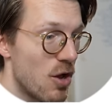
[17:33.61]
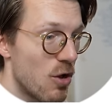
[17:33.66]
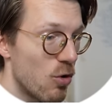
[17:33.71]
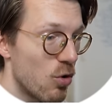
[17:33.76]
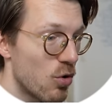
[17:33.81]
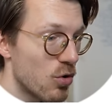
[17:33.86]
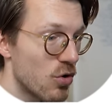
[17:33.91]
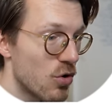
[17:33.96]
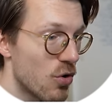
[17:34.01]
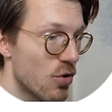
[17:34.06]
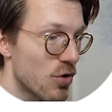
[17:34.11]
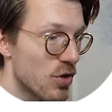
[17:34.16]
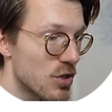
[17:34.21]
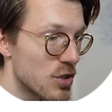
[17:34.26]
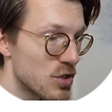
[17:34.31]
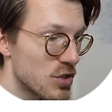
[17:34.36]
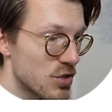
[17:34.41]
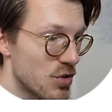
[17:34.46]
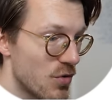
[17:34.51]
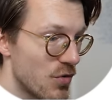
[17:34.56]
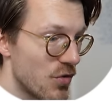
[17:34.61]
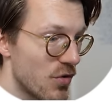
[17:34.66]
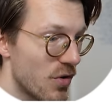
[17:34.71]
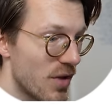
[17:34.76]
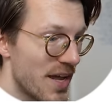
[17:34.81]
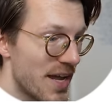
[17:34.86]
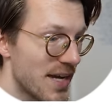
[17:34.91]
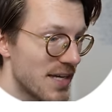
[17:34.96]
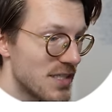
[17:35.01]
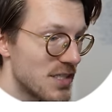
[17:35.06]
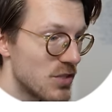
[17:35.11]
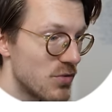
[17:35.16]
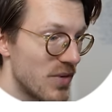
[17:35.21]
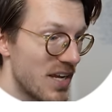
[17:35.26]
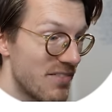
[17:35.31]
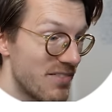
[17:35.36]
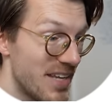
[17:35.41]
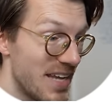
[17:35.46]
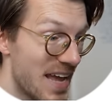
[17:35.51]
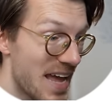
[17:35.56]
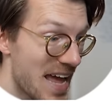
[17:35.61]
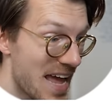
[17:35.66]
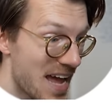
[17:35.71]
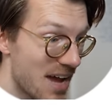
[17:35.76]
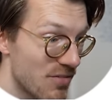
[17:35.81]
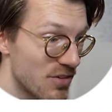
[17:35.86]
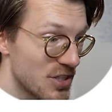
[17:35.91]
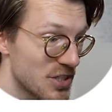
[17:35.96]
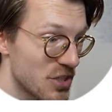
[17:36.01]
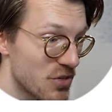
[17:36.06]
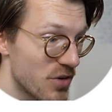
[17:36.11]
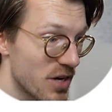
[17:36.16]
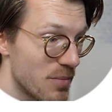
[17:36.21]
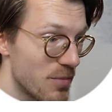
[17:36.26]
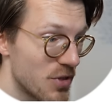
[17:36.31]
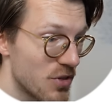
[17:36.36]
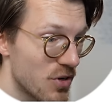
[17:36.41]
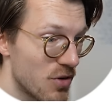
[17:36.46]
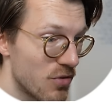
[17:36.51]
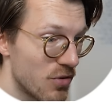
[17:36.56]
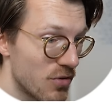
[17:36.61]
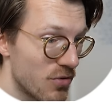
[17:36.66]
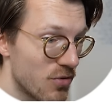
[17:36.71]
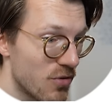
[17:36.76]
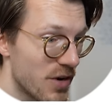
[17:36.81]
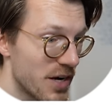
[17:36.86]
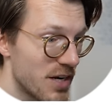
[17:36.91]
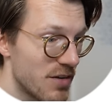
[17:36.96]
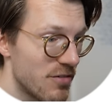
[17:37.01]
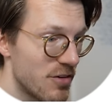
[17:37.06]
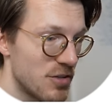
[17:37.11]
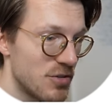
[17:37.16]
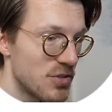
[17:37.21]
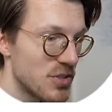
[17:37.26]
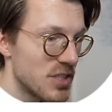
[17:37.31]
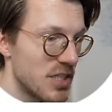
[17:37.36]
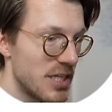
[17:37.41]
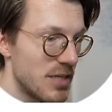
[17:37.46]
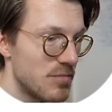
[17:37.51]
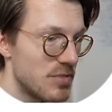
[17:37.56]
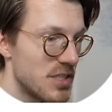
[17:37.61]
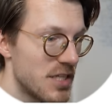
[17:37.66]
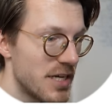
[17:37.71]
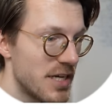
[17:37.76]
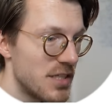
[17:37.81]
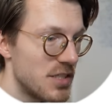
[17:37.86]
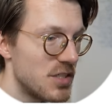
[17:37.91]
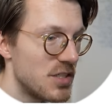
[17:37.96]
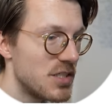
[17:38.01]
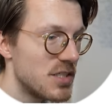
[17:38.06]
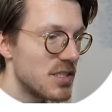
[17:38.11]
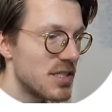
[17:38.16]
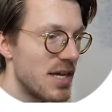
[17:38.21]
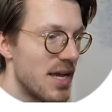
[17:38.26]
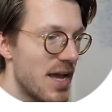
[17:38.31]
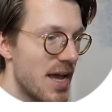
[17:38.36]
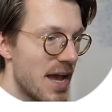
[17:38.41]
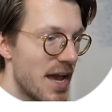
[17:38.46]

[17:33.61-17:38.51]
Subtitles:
Along the horizontal axis we have the average agreement over the 4 individual sleep stages,